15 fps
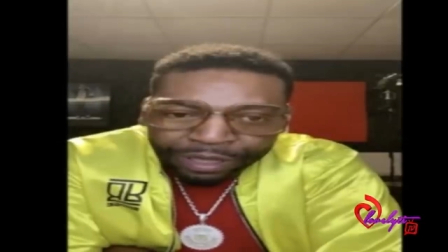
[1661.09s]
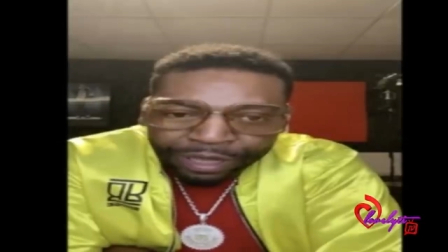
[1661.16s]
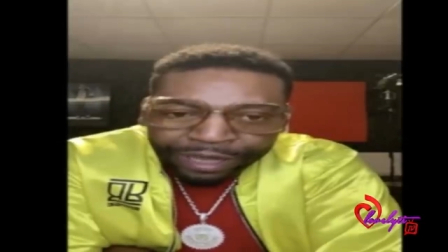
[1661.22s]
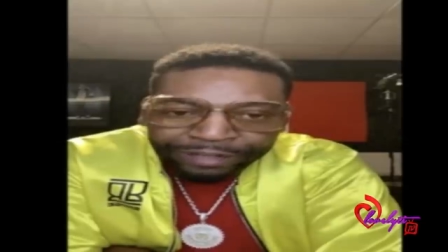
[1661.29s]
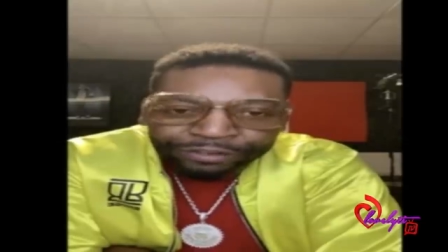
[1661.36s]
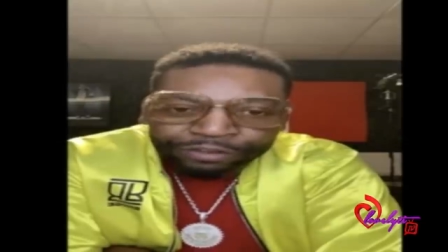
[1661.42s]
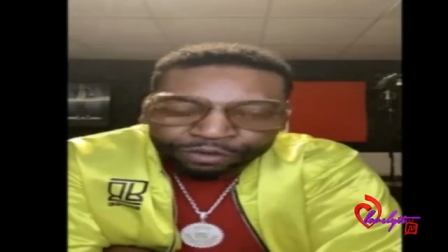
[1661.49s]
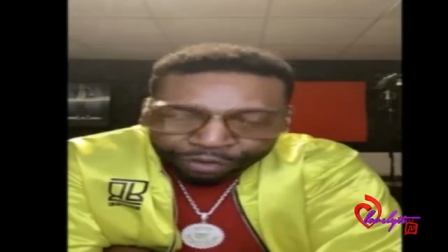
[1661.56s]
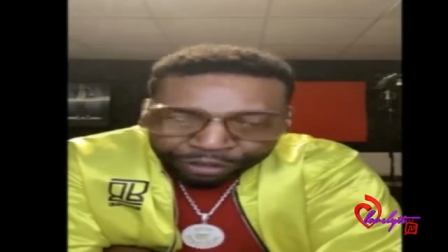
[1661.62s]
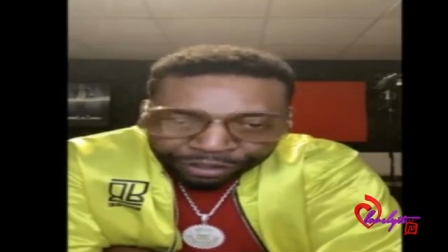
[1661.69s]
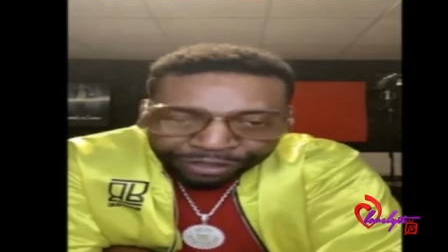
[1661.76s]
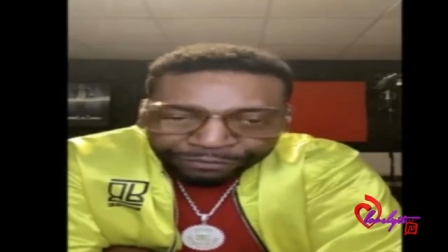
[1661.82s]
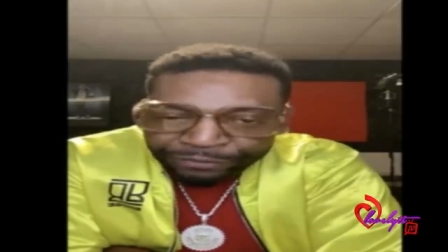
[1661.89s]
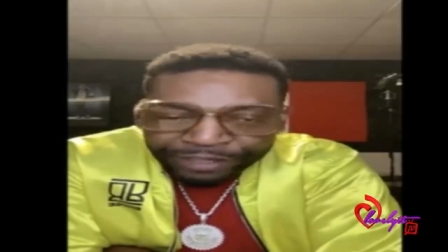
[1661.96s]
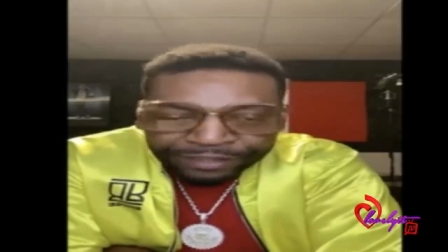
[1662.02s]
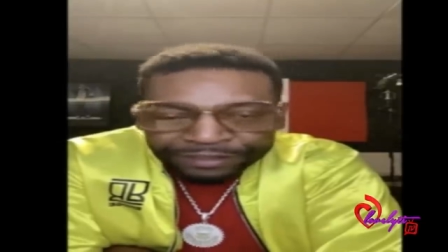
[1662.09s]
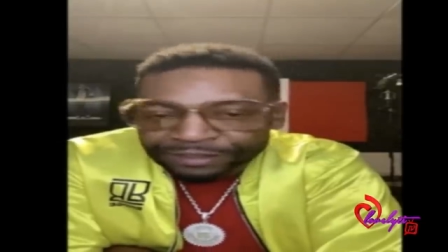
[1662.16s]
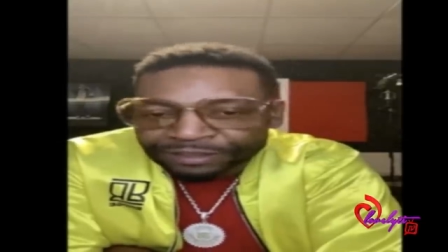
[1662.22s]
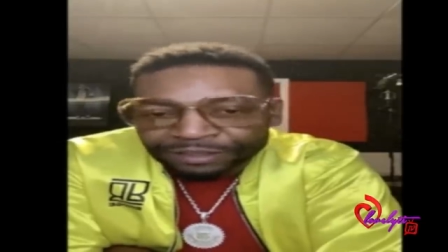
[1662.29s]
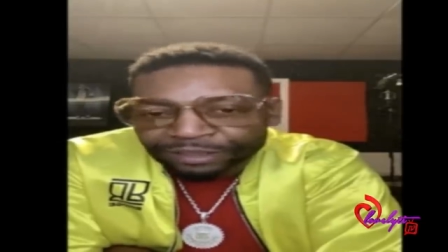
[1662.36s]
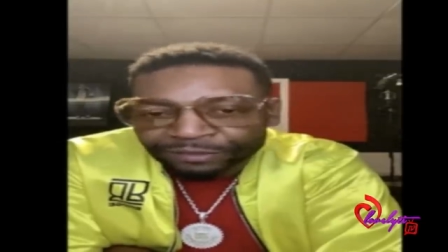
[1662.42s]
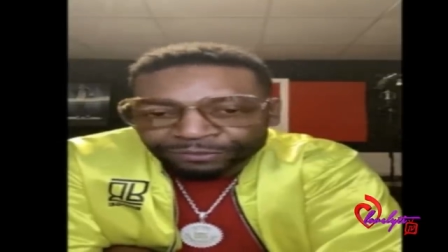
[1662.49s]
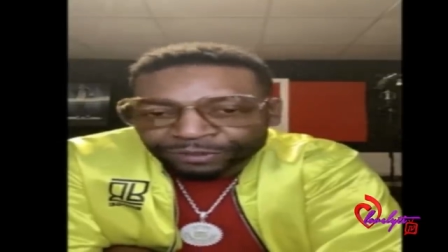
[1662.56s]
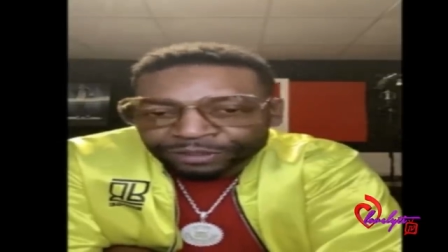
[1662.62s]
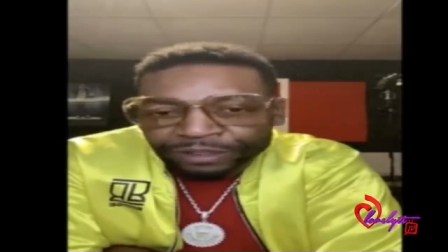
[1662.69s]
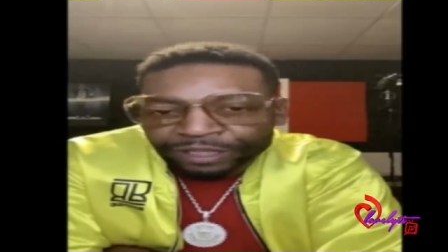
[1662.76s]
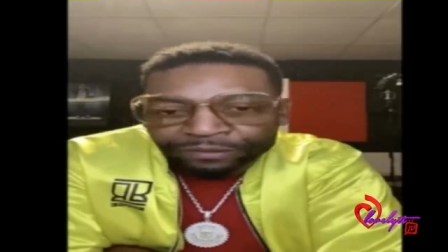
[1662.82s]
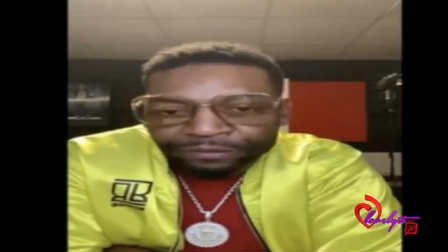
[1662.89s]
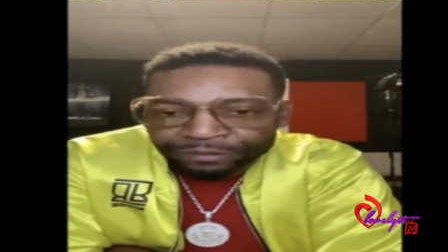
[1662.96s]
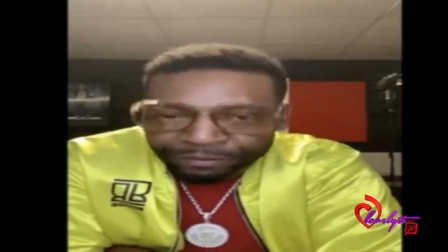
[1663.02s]
and throw it in their face, is a different
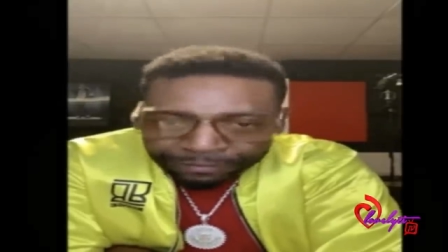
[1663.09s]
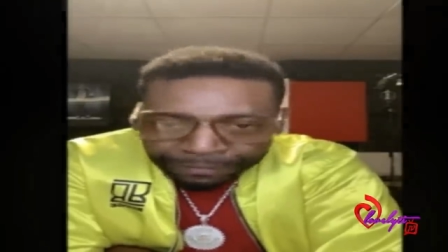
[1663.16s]
level.